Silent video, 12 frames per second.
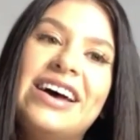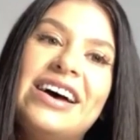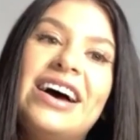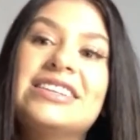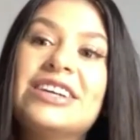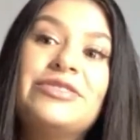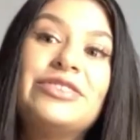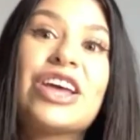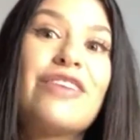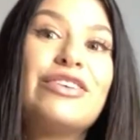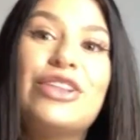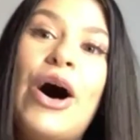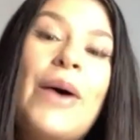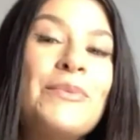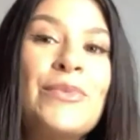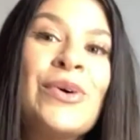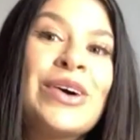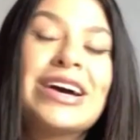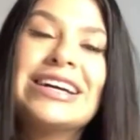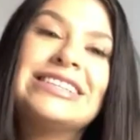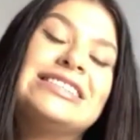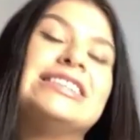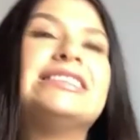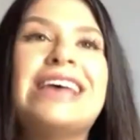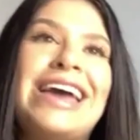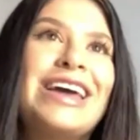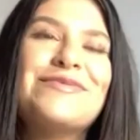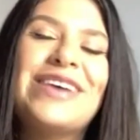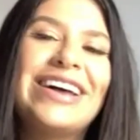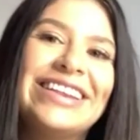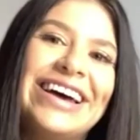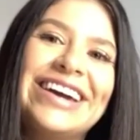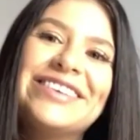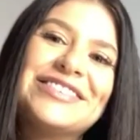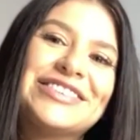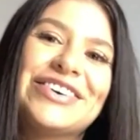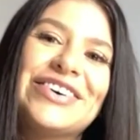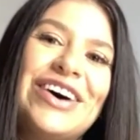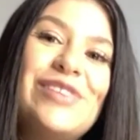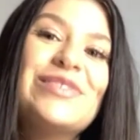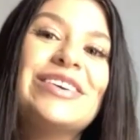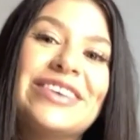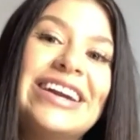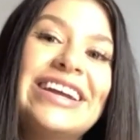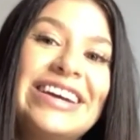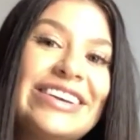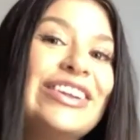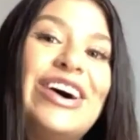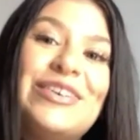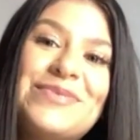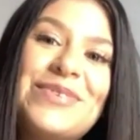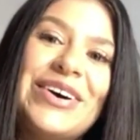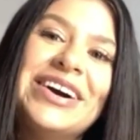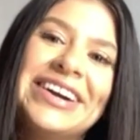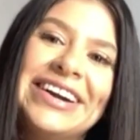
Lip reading: I definitely have a lot more to say in my life, so I'll be writing a lot more.